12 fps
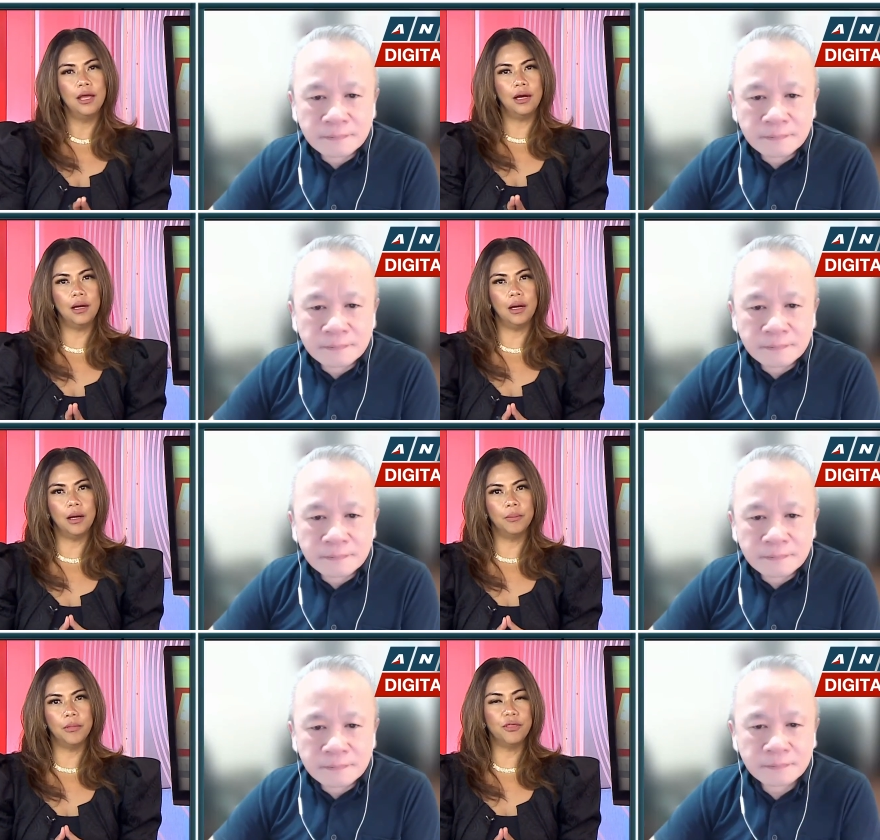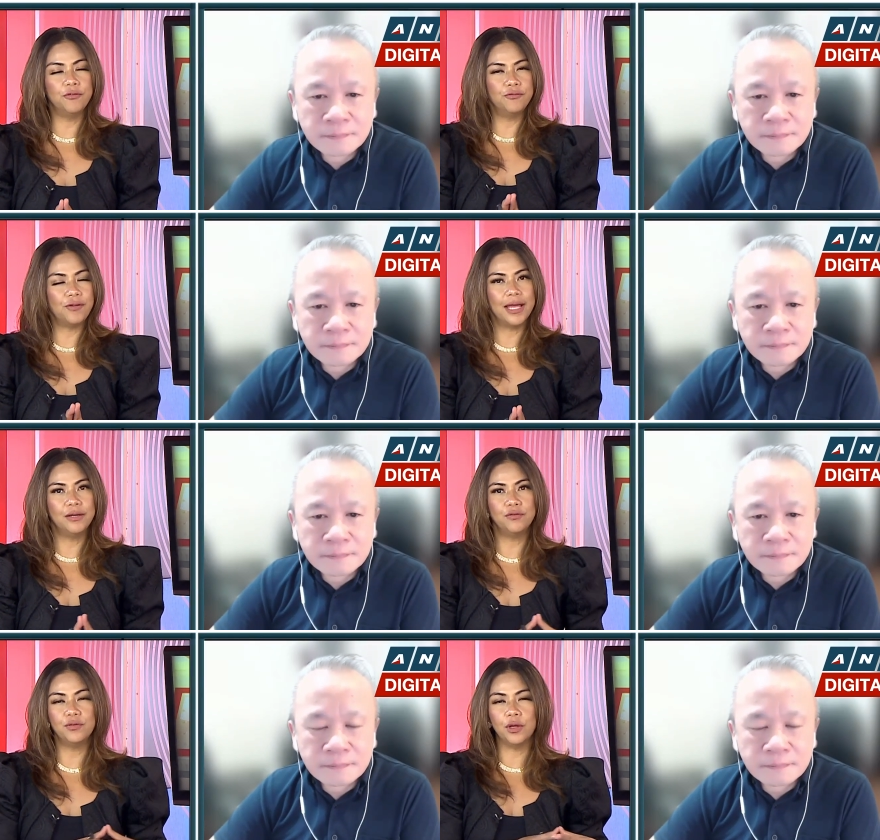Speaker 1: um, the
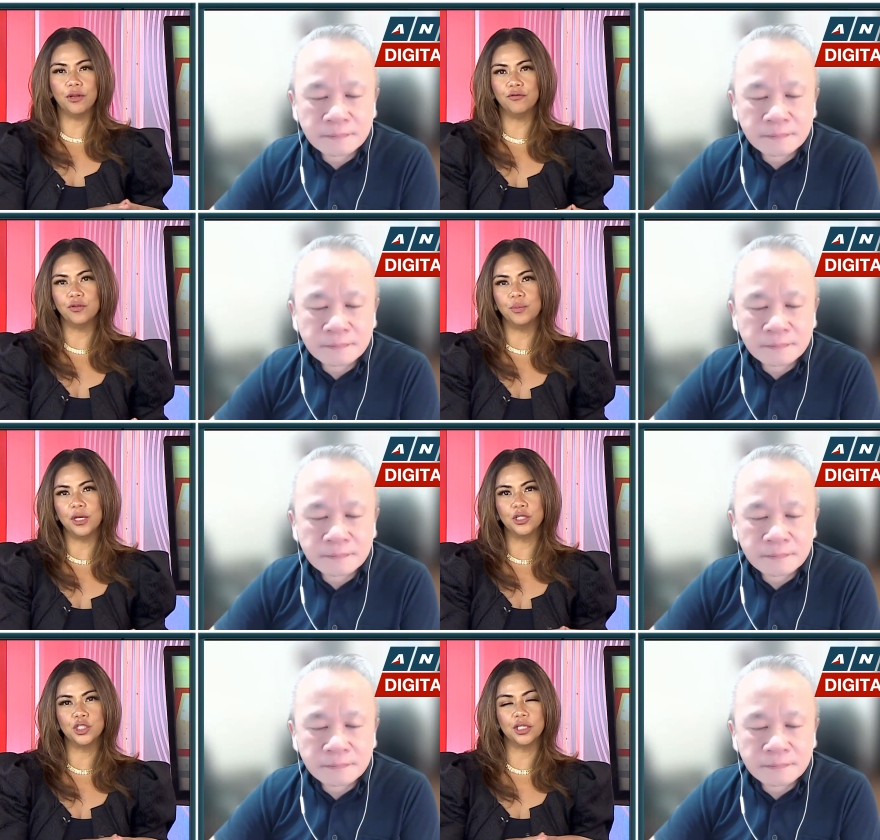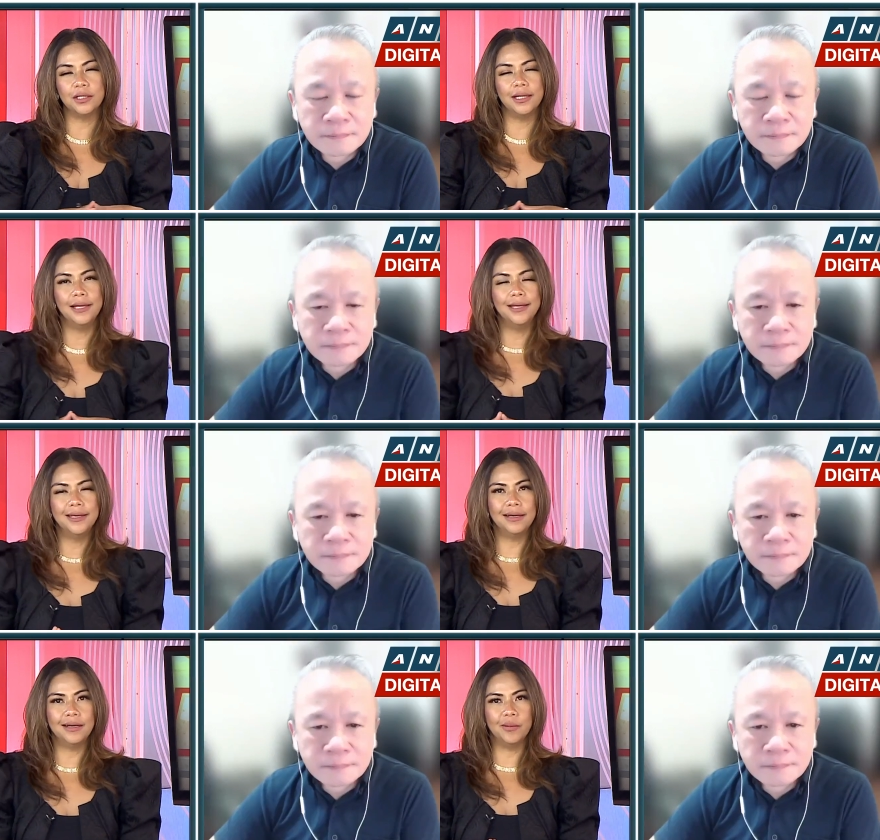fight for information,
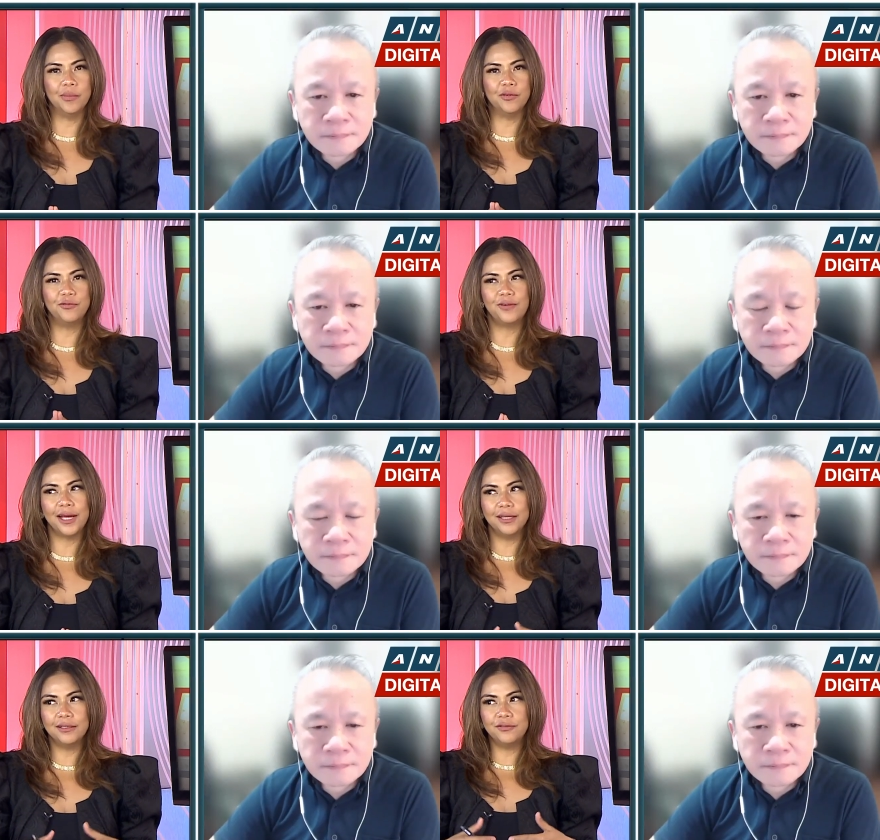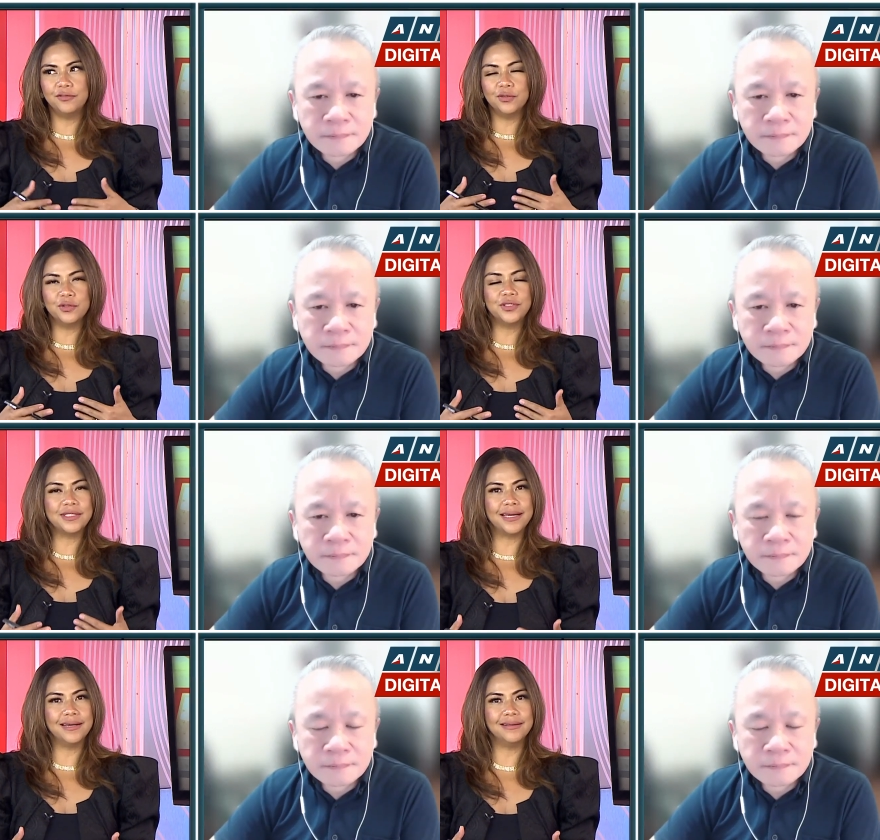um, the fight for
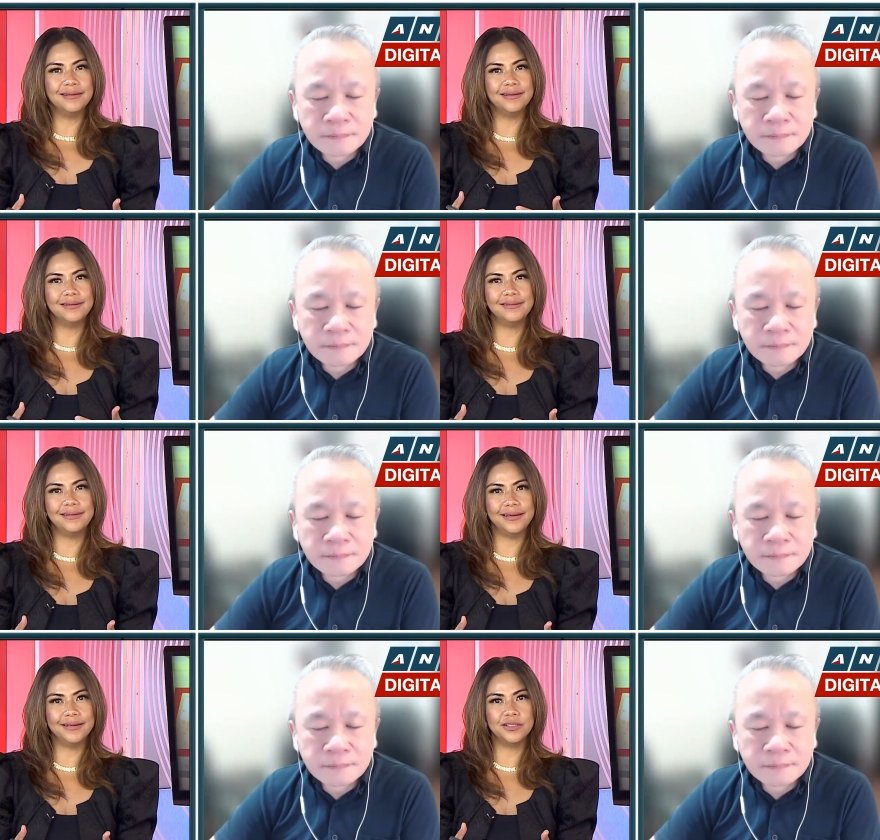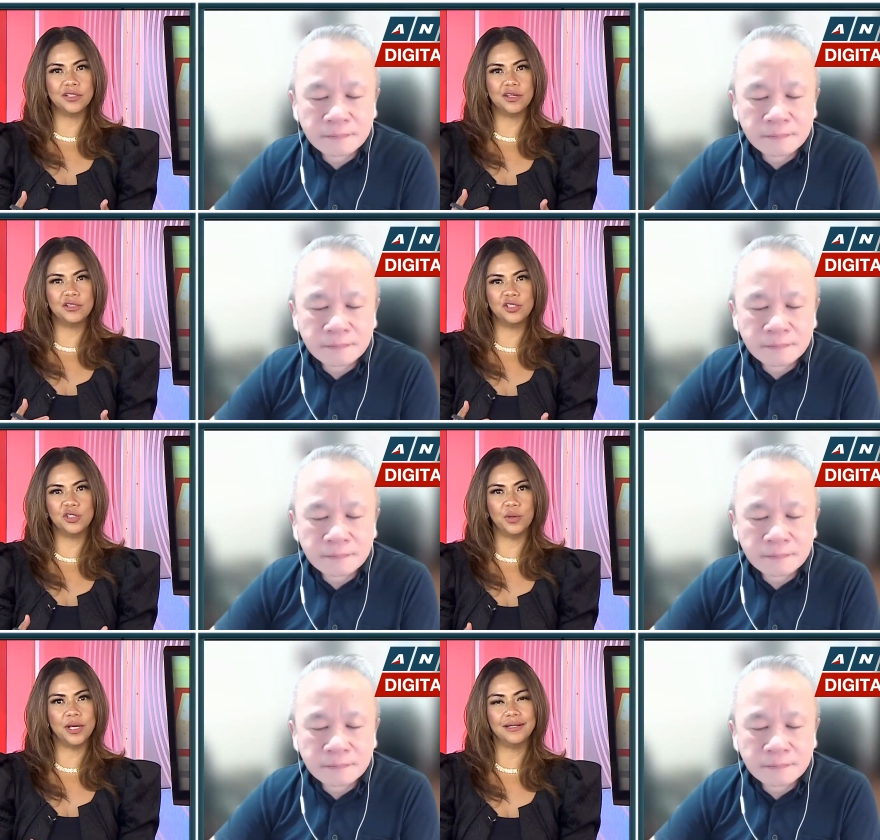setting things
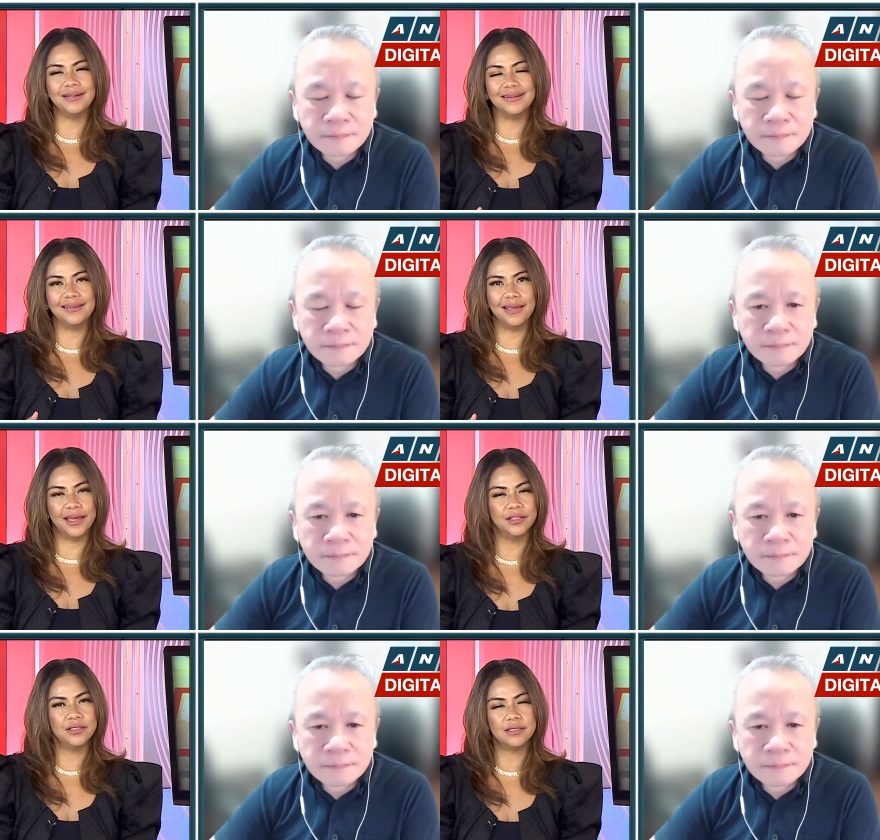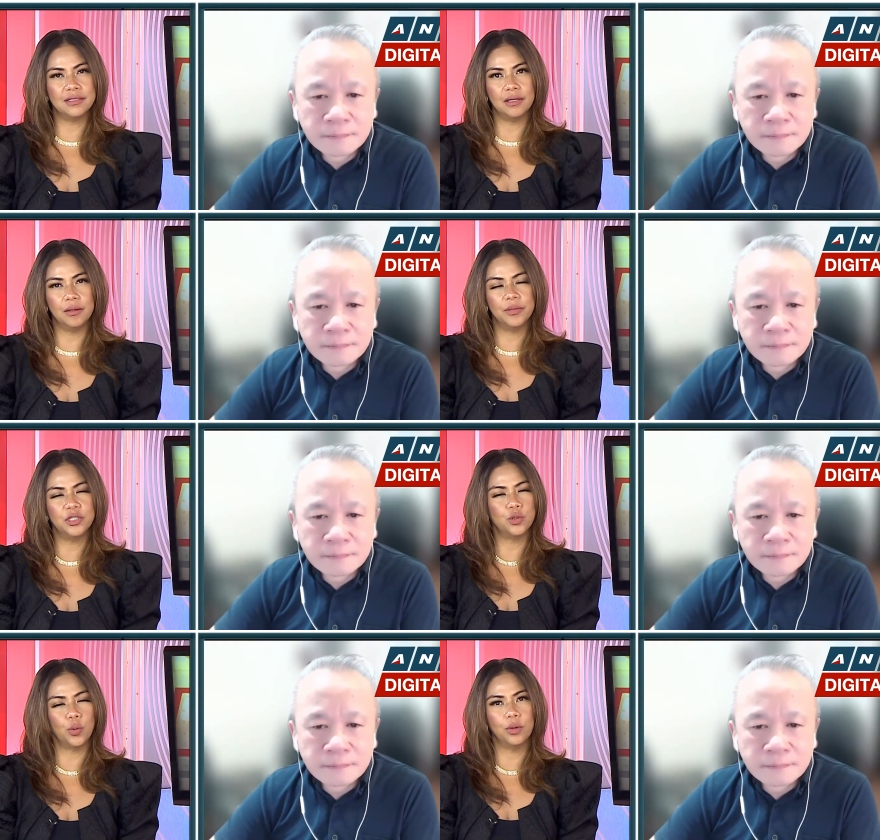straight and against
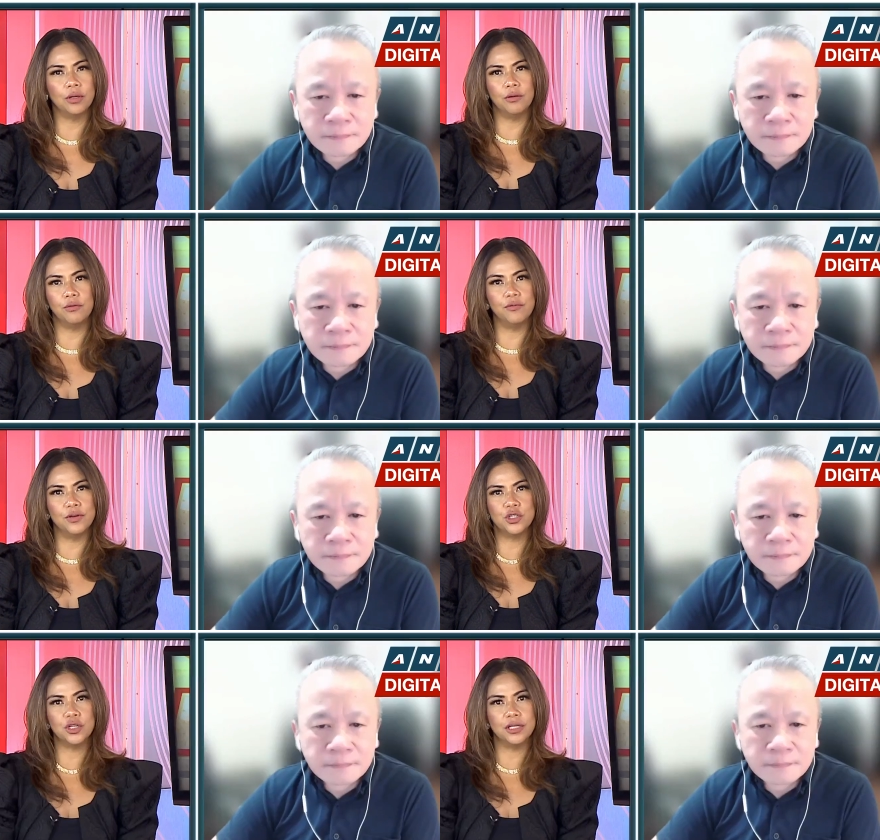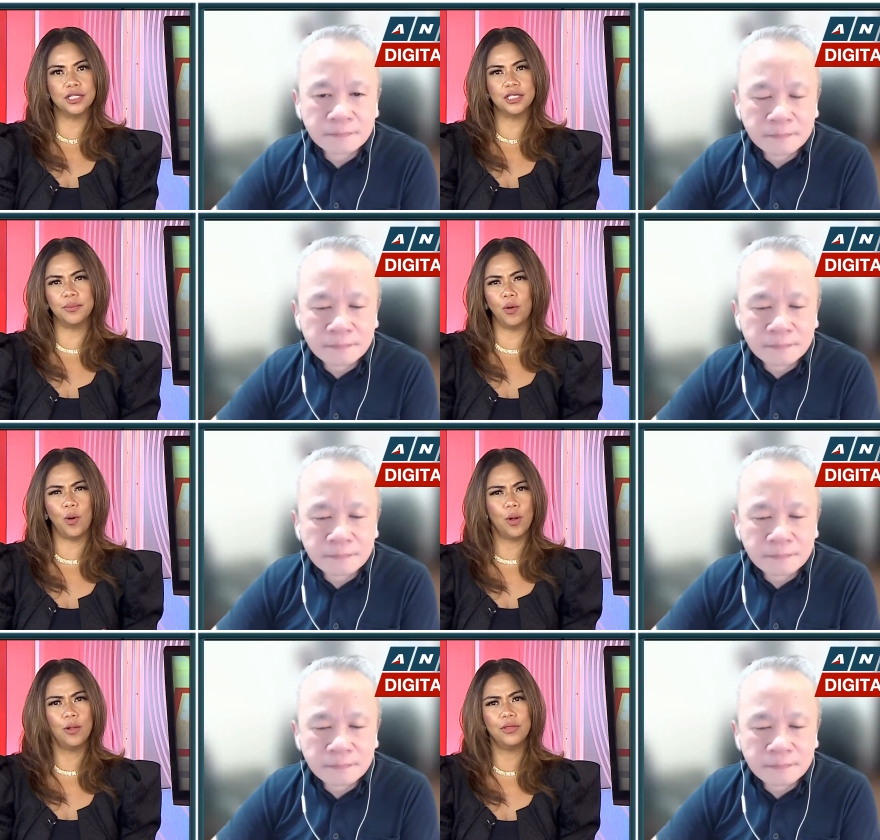um, historical revisionism,
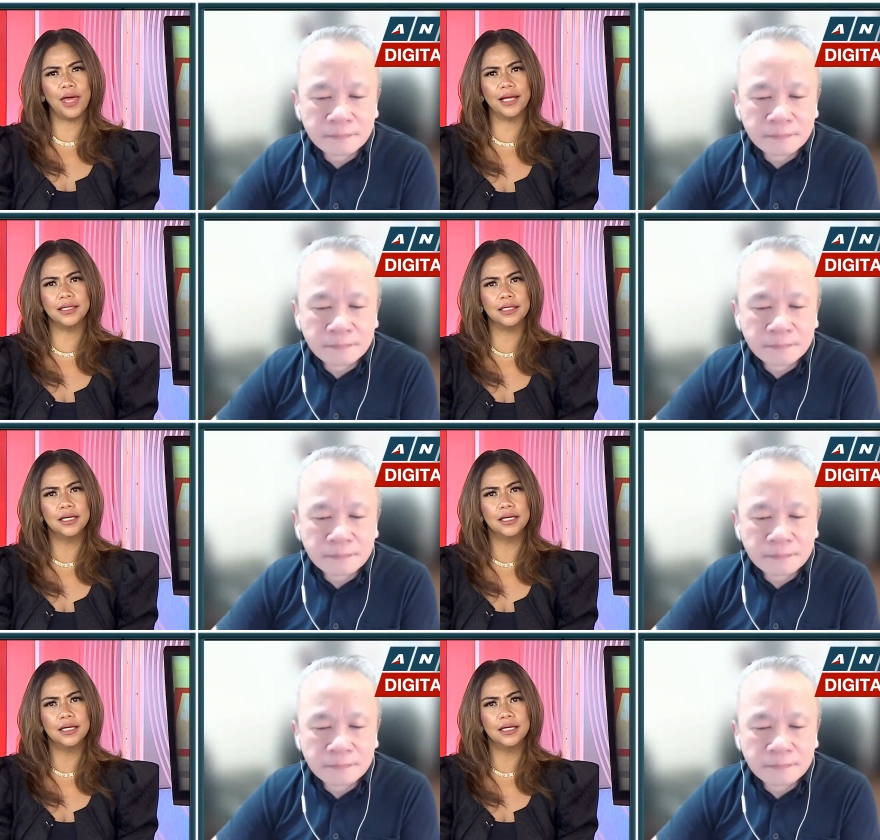all that,